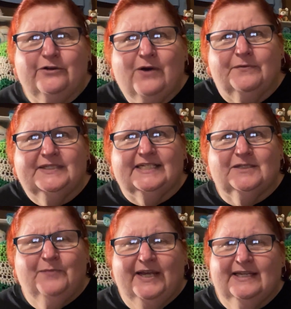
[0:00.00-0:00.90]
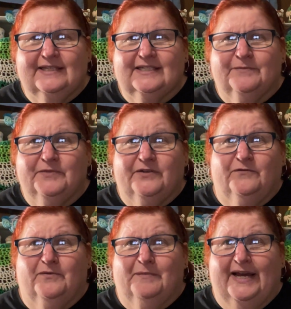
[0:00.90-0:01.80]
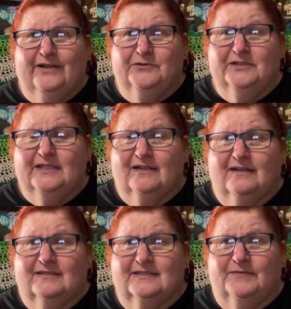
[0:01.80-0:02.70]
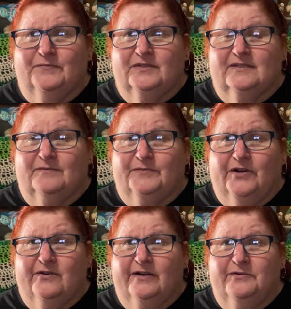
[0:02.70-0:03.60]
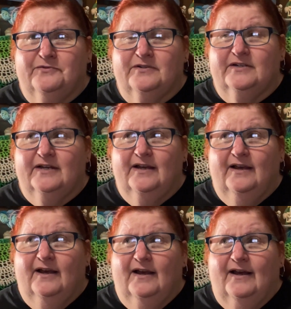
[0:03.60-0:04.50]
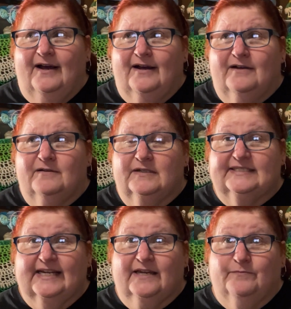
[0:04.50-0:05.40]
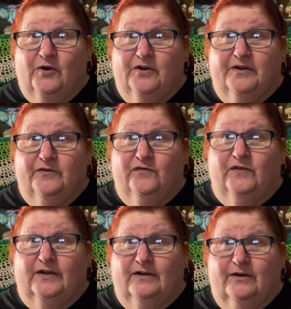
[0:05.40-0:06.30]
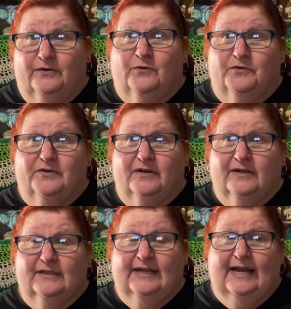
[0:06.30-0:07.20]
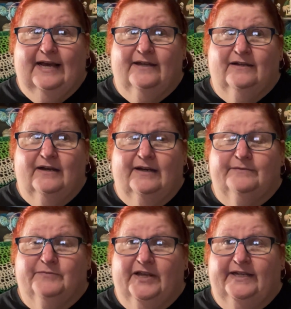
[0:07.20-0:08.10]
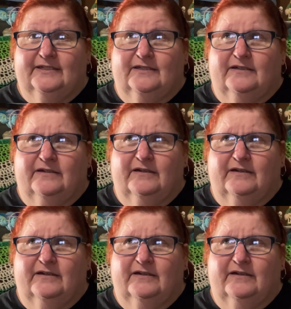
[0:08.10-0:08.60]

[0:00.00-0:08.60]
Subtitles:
was expecting something from Michael's, some yarn I ordered. A second part of an order that I had placed